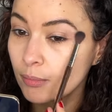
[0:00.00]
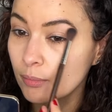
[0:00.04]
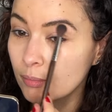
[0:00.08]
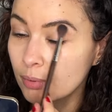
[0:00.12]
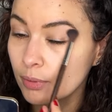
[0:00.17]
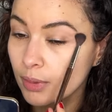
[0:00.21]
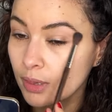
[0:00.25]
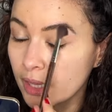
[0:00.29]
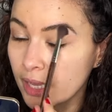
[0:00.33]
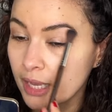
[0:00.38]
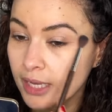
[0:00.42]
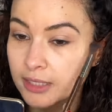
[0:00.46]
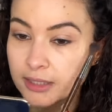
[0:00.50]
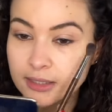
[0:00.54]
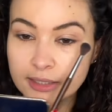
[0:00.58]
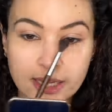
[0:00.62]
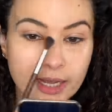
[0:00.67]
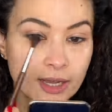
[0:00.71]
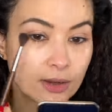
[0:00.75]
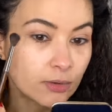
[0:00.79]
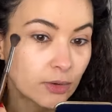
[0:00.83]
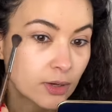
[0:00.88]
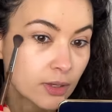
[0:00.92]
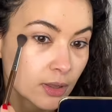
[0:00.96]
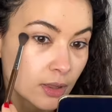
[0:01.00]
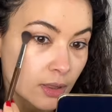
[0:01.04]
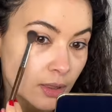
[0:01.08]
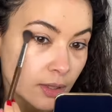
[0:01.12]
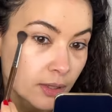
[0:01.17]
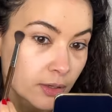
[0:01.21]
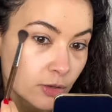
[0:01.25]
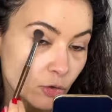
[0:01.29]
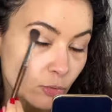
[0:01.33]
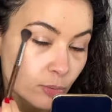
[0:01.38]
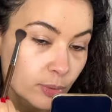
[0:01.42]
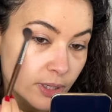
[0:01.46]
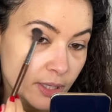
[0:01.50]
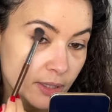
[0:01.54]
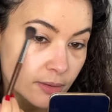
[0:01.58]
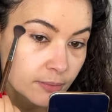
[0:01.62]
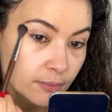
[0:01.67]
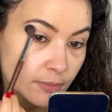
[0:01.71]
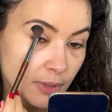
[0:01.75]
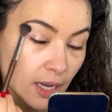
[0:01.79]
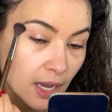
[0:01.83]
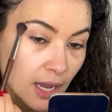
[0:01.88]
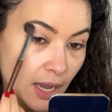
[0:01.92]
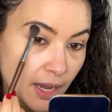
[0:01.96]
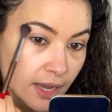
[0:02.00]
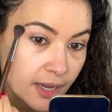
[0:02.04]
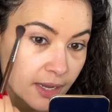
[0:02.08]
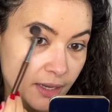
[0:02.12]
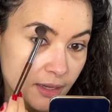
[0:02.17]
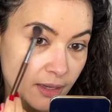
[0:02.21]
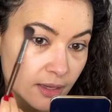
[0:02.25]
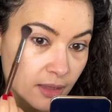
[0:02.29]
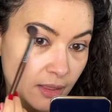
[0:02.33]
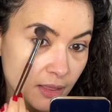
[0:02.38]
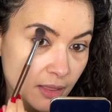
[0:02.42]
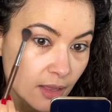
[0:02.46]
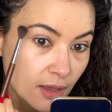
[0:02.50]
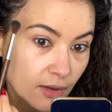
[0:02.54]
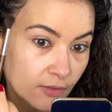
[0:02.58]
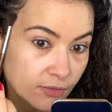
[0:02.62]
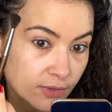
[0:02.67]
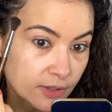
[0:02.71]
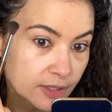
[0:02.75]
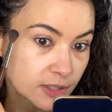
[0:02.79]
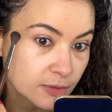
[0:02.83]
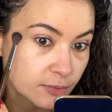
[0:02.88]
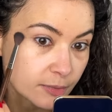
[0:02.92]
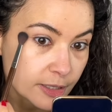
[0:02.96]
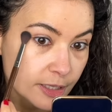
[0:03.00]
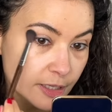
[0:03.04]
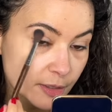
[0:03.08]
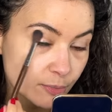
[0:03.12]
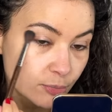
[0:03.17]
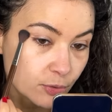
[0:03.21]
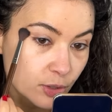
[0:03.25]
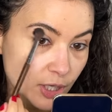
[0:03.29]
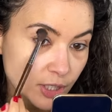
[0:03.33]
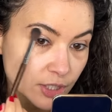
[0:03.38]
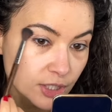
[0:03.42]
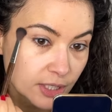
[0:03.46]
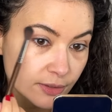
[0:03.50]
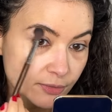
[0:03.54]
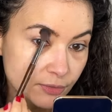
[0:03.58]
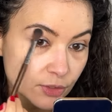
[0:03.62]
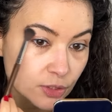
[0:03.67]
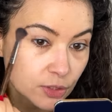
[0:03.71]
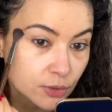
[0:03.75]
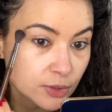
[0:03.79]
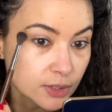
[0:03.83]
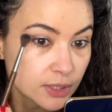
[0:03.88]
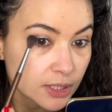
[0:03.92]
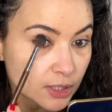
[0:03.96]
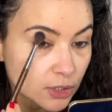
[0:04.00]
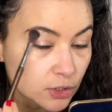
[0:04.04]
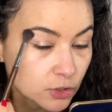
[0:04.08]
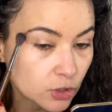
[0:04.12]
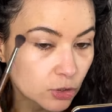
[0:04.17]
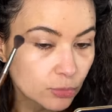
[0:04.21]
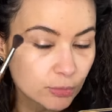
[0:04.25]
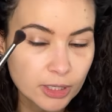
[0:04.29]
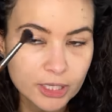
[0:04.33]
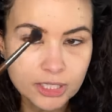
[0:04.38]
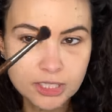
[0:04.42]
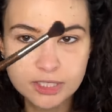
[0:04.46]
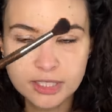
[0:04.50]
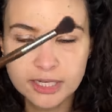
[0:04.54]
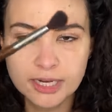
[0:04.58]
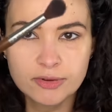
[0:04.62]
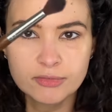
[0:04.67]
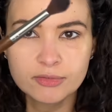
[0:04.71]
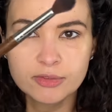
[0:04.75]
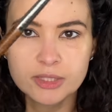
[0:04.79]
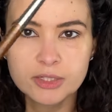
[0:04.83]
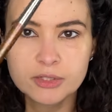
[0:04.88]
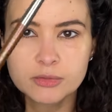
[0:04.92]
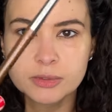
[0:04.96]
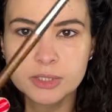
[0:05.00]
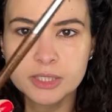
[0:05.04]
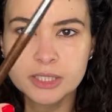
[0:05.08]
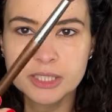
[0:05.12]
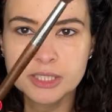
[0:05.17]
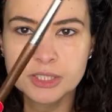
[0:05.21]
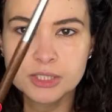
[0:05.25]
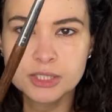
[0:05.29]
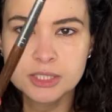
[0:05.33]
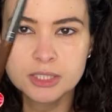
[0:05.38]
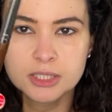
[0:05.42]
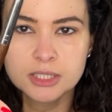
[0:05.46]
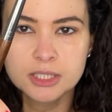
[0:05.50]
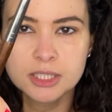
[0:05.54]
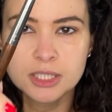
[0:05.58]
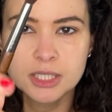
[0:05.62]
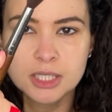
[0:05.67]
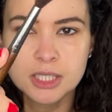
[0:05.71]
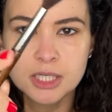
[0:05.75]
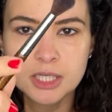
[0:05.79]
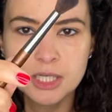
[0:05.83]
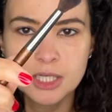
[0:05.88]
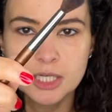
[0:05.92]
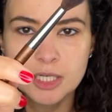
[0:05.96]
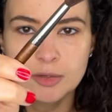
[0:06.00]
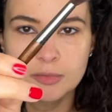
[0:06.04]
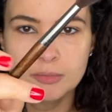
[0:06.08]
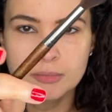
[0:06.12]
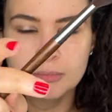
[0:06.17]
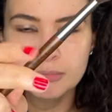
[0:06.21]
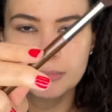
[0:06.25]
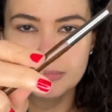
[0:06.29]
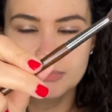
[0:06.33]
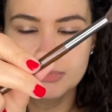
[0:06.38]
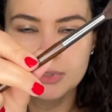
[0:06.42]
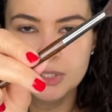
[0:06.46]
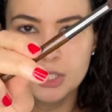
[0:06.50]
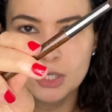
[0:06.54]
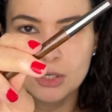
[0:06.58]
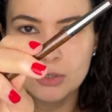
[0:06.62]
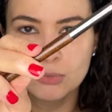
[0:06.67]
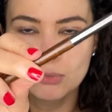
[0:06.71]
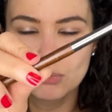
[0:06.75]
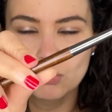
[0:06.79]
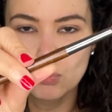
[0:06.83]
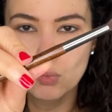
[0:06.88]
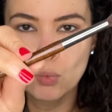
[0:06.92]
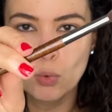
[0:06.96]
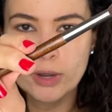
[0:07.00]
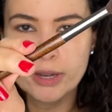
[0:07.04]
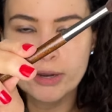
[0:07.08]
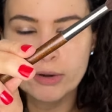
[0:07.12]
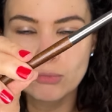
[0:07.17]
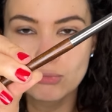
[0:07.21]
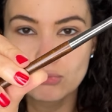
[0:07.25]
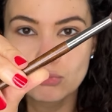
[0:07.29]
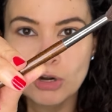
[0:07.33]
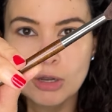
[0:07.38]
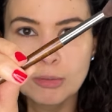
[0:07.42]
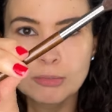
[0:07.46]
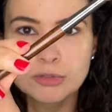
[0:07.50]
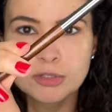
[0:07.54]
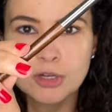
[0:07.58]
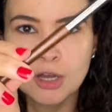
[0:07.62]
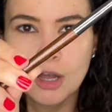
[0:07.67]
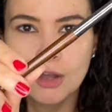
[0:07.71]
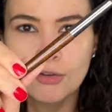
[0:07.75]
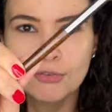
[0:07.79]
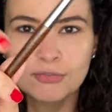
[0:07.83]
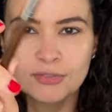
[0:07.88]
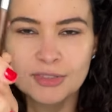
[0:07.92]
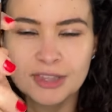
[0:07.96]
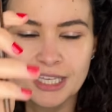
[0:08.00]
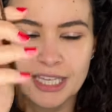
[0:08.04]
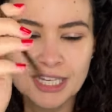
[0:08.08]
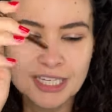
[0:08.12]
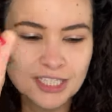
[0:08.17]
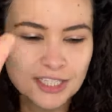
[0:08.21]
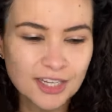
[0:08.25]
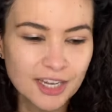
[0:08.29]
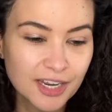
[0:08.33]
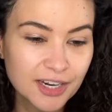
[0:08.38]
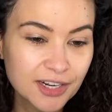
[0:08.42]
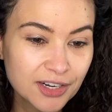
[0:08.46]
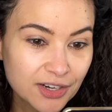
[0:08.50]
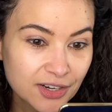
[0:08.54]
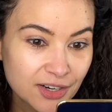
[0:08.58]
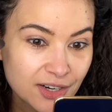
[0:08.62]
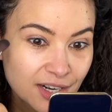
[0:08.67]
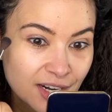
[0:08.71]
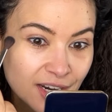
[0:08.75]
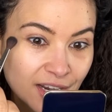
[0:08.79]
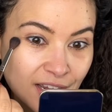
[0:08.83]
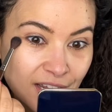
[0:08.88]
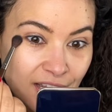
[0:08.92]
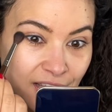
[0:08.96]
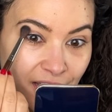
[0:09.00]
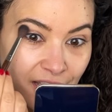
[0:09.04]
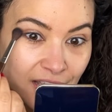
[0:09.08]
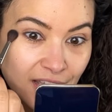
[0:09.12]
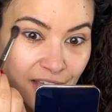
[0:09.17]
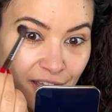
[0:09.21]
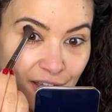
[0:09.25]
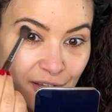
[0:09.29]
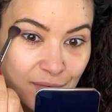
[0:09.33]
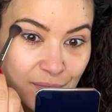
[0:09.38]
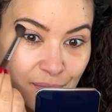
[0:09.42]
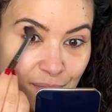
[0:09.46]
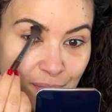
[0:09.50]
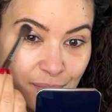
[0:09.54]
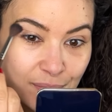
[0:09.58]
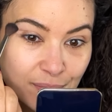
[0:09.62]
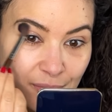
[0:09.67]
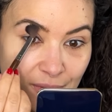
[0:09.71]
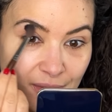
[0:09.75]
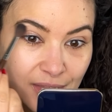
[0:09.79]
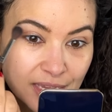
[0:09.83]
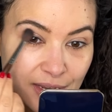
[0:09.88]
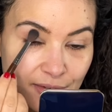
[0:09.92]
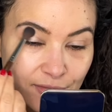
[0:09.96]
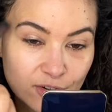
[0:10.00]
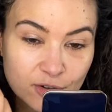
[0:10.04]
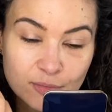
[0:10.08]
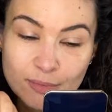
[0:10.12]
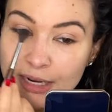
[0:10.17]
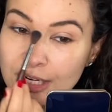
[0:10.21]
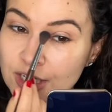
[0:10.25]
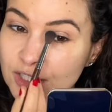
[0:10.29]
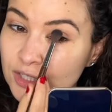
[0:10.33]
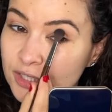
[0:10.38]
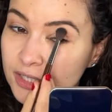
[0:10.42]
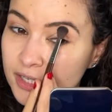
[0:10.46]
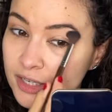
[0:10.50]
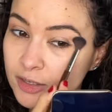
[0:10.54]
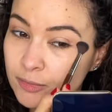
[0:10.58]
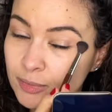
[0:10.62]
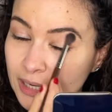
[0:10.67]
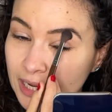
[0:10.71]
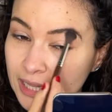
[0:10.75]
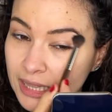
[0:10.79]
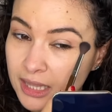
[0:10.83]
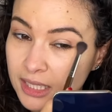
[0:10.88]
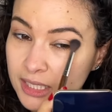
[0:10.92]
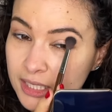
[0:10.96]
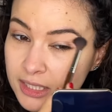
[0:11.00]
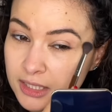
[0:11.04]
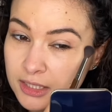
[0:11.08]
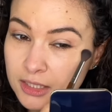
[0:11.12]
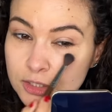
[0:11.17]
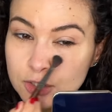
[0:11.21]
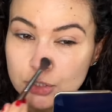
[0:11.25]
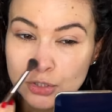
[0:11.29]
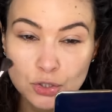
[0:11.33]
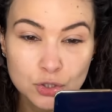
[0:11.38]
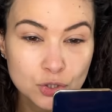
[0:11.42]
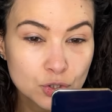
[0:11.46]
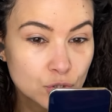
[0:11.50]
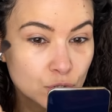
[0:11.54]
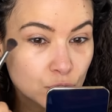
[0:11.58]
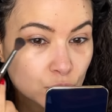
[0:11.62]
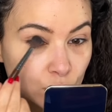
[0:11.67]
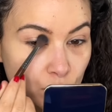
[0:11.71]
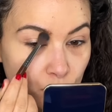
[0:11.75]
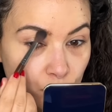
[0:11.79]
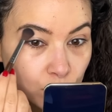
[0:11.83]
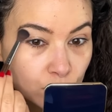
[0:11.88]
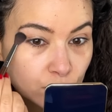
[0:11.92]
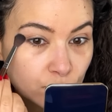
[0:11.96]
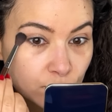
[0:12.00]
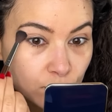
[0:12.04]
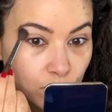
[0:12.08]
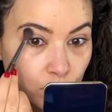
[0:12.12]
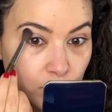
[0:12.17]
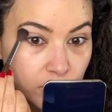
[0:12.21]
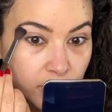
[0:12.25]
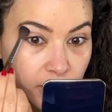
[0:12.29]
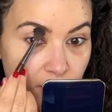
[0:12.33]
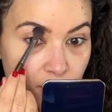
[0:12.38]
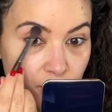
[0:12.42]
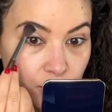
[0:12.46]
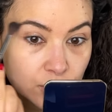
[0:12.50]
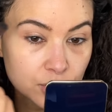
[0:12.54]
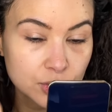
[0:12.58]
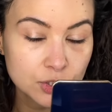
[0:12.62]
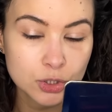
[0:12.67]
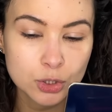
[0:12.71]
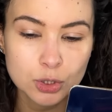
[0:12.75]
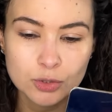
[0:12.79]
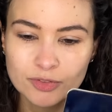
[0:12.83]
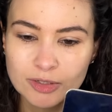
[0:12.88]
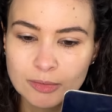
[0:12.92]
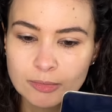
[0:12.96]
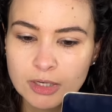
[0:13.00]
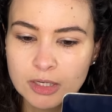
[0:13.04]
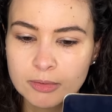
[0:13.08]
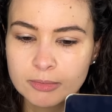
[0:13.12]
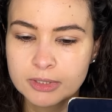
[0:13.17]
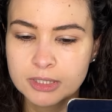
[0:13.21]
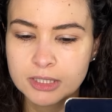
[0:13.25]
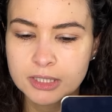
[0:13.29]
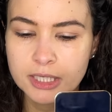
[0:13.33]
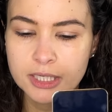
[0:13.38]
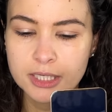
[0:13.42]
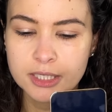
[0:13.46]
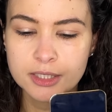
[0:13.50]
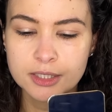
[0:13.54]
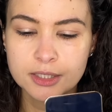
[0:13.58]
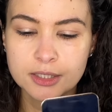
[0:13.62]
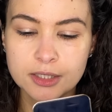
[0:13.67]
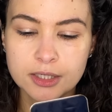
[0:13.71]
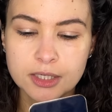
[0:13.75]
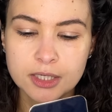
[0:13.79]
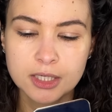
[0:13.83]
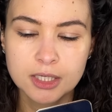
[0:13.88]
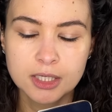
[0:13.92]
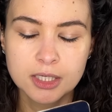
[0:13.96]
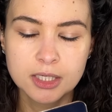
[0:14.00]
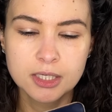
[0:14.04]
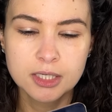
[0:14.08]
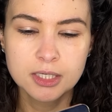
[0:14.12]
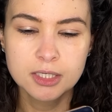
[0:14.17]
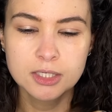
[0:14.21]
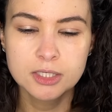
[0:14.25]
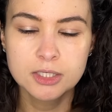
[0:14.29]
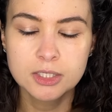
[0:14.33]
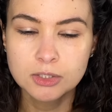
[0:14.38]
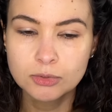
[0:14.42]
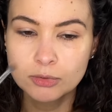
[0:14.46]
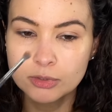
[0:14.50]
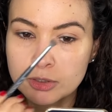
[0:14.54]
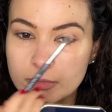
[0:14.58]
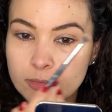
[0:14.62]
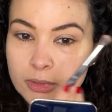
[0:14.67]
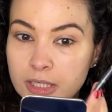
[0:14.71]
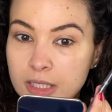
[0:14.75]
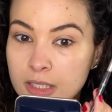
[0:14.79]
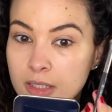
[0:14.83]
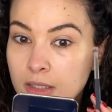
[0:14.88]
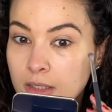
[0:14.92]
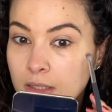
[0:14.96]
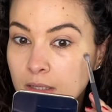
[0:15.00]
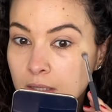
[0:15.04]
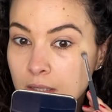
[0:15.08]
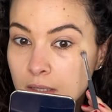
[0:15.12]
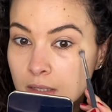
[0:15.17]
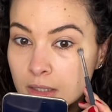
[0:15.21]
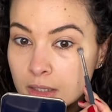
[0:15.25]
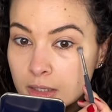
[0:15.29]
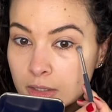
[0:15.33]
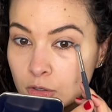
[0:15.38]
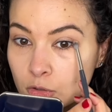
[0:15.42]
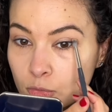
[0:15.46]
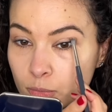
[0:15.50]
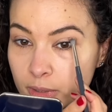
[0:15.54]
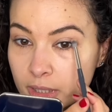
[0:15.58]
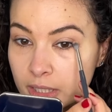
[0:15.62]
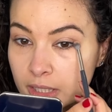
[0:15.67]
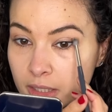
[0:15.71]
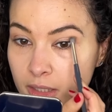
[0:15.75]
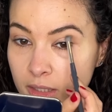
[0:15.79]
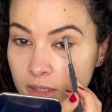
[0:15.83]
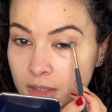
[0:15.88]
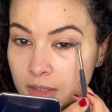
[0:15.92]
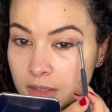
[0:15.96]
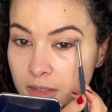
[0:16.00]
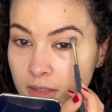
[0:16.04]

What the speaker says: blend out a little bit. I love this makeup brush. I've used it so much that I've literally just, you know, rubbed off the entire information here, but I think it's a 242, if I'm not mistaken. I just wanna make it a little bit